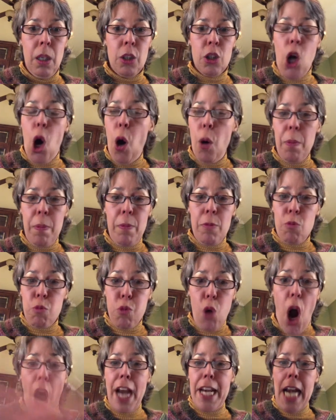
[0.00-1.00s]
Don't
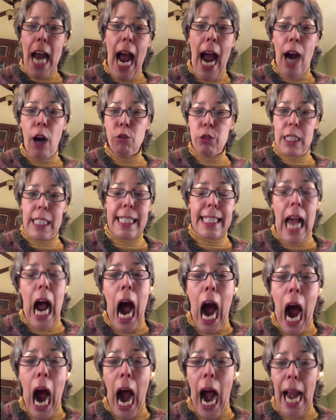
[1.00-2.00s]
run
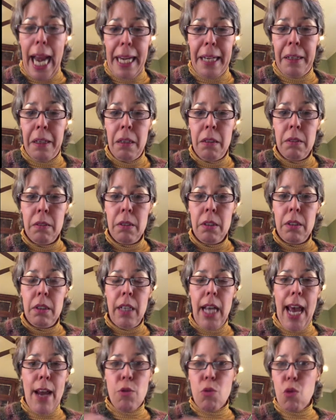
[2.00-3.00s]
outside
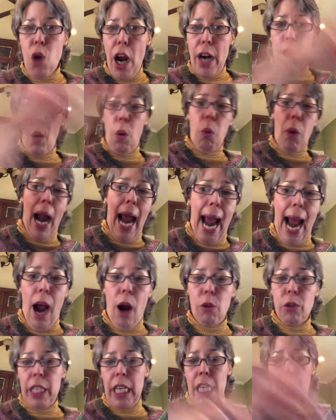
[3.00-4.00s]
and run
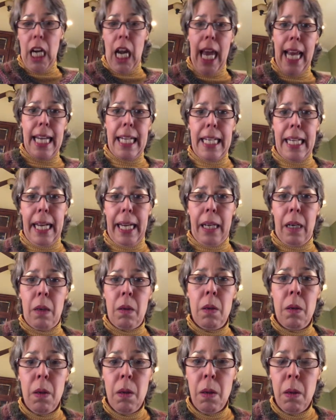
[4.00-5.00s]
around in lightning
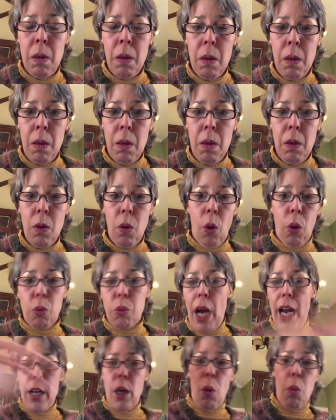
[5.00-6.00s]
or
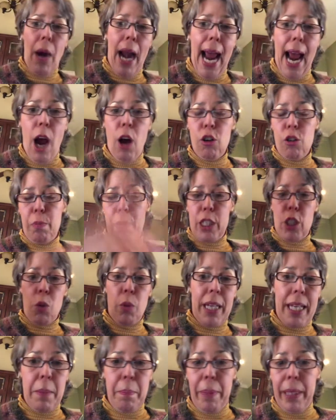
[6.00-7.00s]
run around
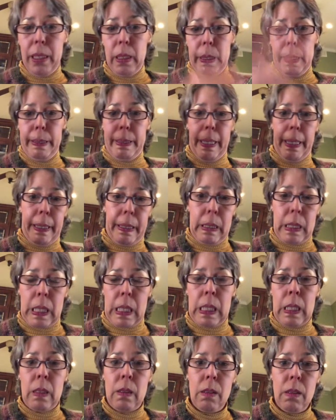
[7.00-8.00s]
between buildings
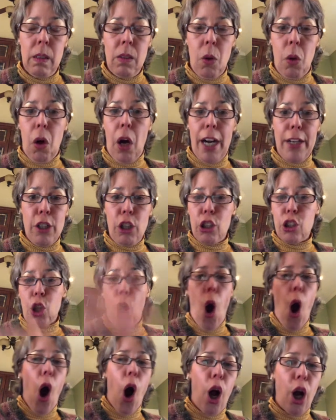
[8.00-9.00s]
or under
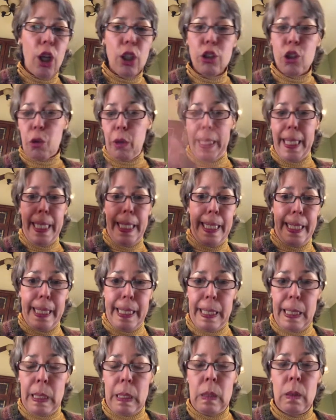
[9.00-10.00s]
tall
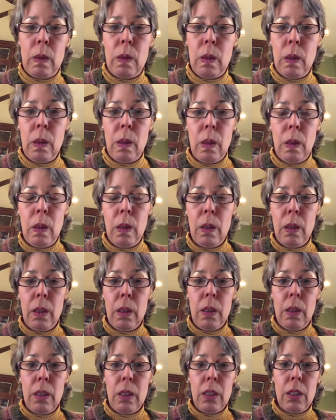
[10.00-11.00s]
trees.
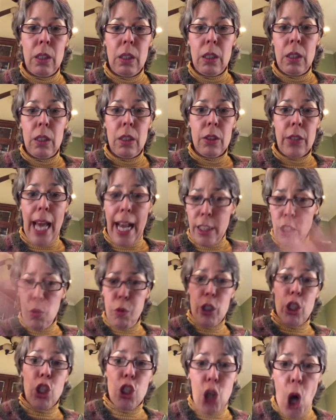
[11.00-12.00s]
That's
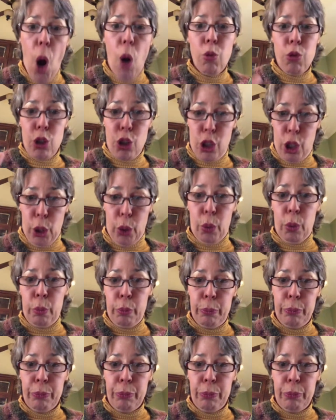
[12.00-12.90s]
what you don't do.